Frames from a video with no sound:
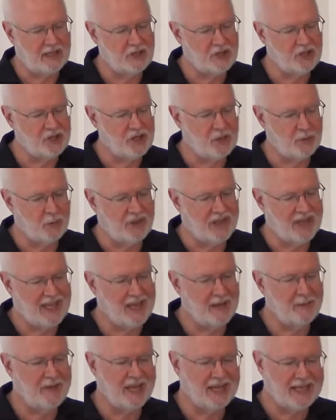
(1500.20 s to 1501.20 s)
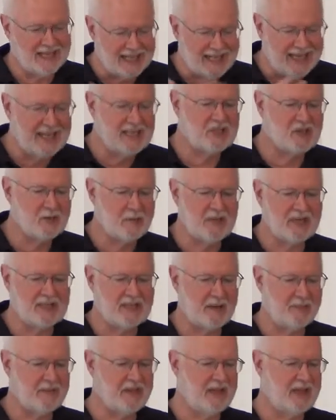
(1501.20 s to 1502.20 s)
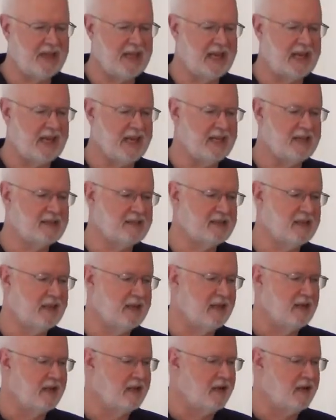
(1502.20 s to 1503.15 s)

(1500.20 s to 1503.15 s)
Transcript: relationship with Him. It needs to be something that is